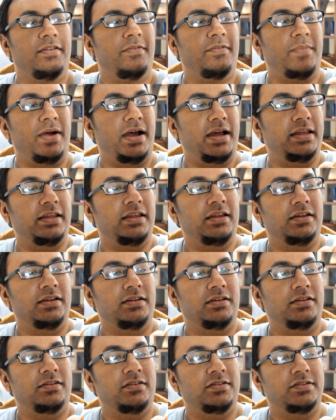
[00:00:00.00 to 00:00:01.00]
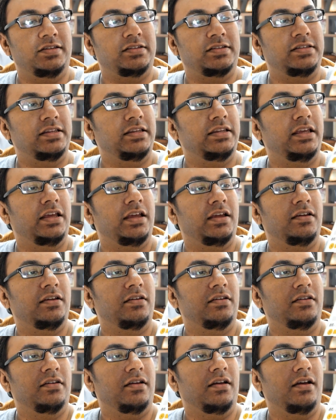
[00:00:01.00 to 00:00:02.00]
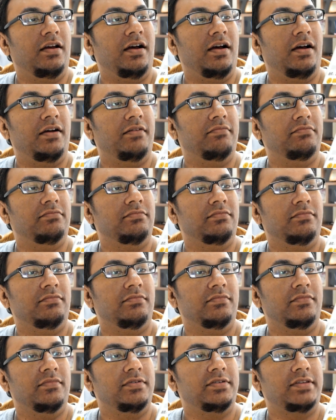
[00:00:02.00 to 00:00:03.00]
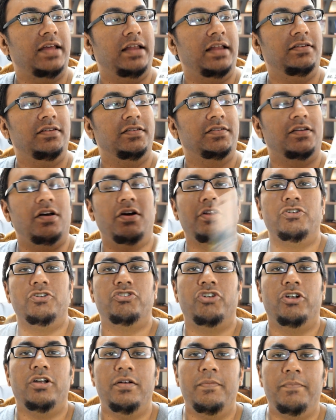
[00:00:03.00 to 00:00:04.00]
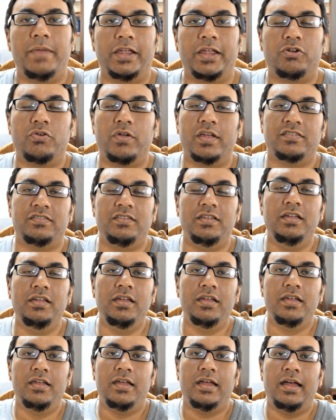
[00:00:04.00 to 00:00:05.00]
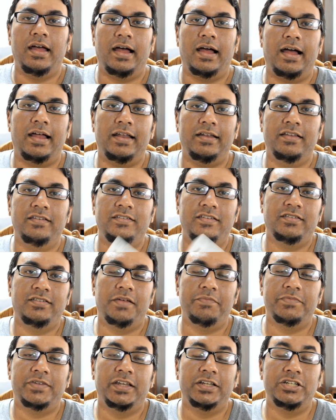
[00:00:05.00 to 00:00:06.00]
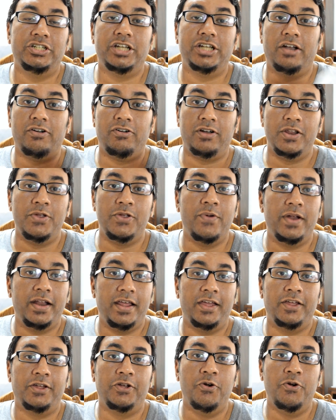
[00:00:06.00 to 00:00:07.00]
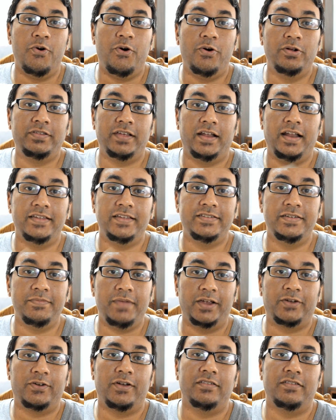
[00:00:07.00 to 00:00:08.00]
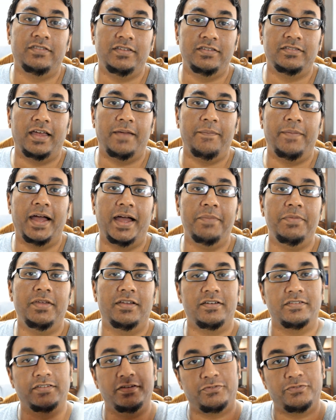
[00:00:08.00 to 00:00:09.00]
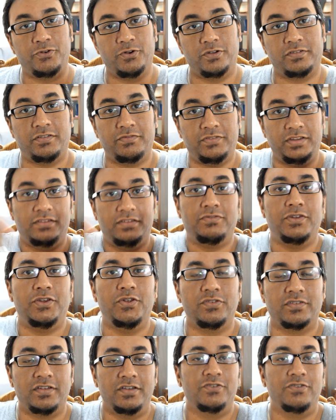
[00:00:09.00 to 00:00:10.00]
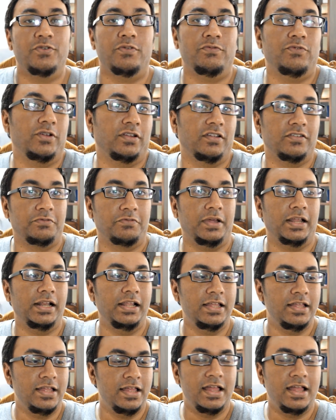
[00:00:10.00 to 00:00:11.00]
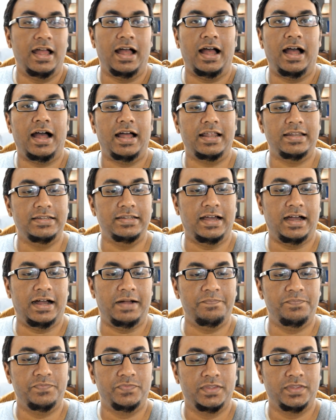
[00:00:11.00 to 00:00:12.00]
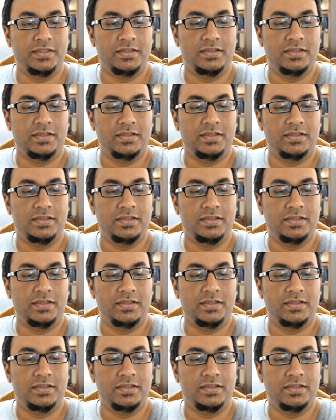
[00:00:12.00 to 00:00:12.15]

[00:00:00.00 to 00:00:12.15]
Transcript: my 16 gig um, SanDisk Ultra micro SD. And this is something generally when I go out and I see micro SDs I buy because of course of these videos and so forth as well. And um,